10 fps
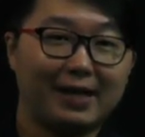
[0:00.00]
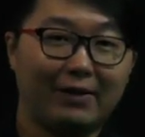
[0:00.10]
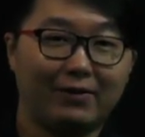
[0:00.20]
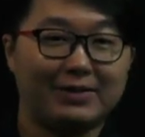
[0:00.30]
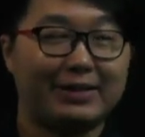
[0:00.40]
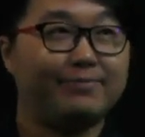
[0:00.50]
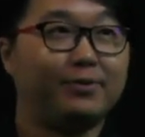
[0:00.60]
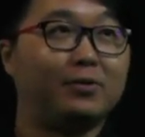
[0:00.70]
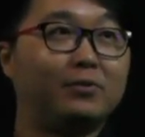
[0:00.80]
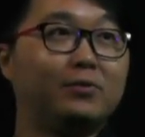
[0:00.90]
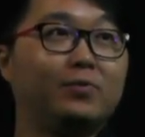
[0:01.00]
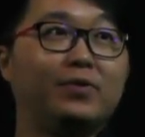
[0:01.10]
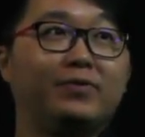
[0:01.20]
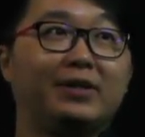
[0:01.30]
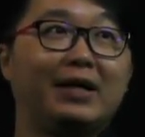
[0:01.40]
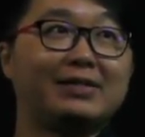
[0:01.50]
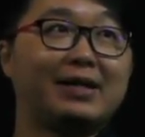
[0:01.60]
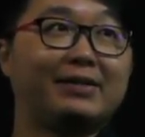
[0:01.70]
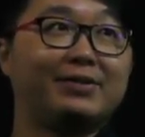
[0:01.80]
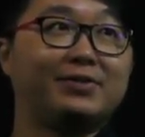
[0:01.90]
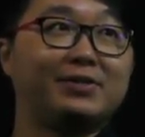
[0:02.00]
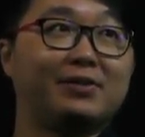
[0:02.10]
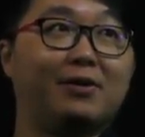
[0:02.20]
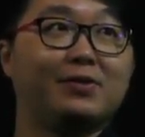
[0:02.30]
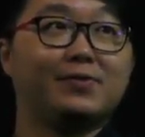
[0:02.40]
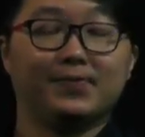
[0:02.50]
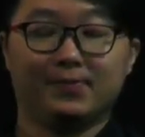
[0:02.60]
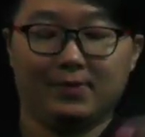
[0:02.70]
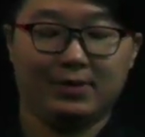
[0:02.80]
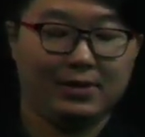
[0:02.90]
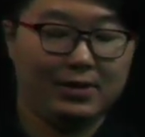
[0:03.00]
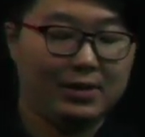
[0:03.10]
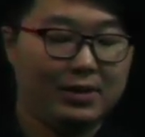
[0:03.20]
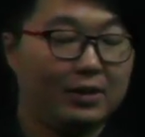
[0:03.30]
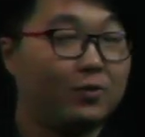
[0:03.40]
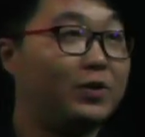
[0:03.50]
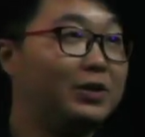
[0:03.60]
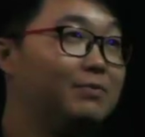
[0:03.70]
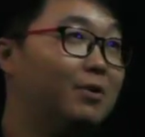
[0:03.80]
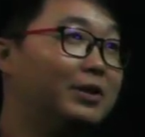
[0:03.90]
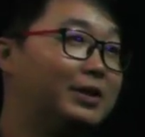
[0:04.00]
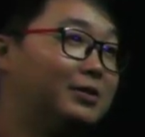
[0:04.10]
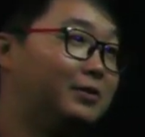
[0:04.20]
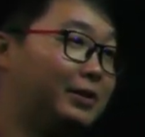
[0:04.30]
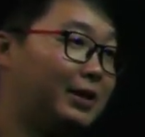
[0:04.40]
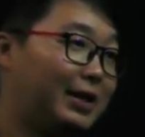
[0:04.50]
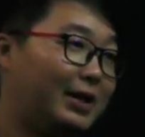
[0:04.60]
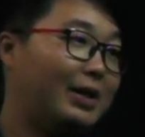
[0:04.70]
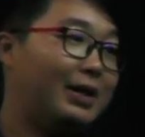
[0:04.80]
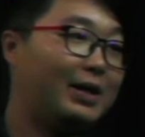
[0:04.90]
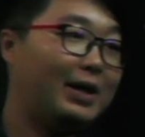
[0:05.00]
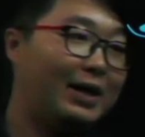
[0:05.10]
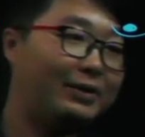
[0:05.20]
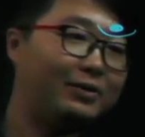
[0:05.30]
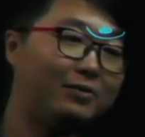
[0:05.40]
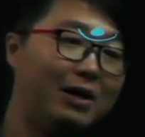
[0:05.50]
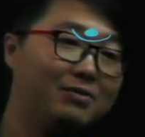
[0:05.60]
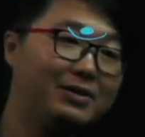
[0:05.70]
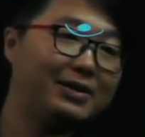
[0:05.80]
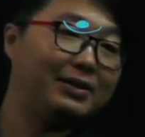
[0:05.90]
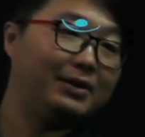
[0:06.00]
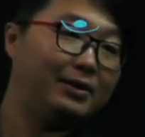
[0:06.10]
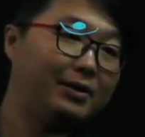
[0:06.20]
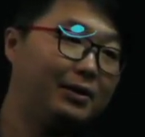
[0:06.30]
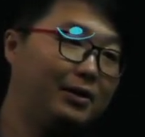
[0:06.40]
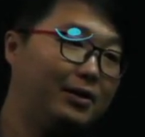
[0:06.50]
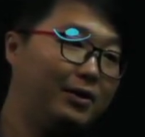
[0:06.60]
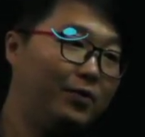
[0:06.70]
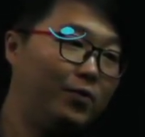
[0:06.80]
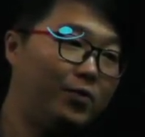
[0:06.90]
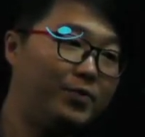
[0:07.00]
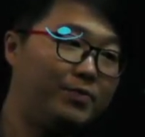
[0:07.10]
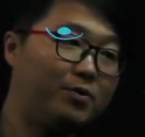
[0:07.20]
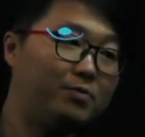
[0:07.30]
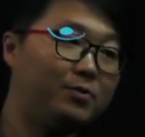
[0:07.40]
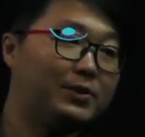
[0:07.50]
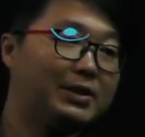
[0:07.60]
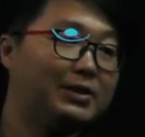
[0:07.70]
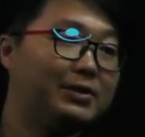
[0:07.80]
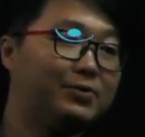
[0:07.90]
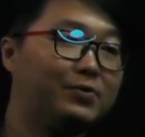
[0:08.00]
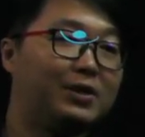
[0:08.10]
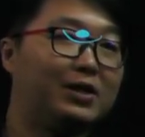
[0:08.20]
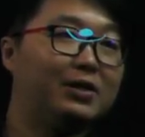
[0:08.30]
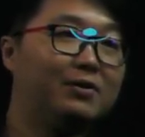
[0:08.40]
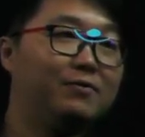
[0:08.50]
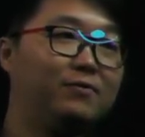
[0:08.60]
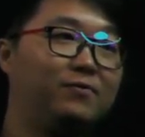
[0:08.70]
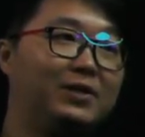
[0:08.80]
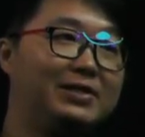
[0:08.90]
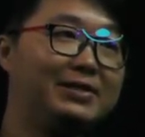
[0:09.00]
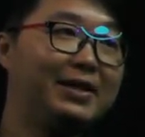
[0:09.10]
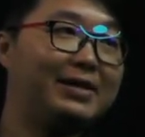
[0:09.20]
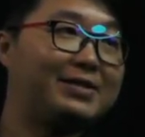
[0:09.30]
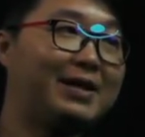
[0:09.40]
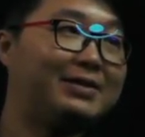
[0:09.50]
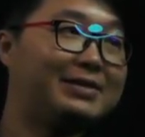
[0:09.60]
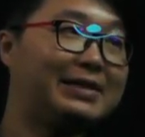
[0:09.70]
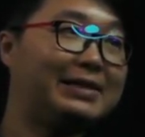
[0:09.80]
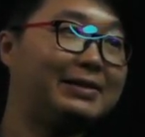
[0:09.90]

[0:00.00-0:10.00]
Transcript: our sample with the excitation source, quinine molecule at the ground state will be promoted to the first excited state.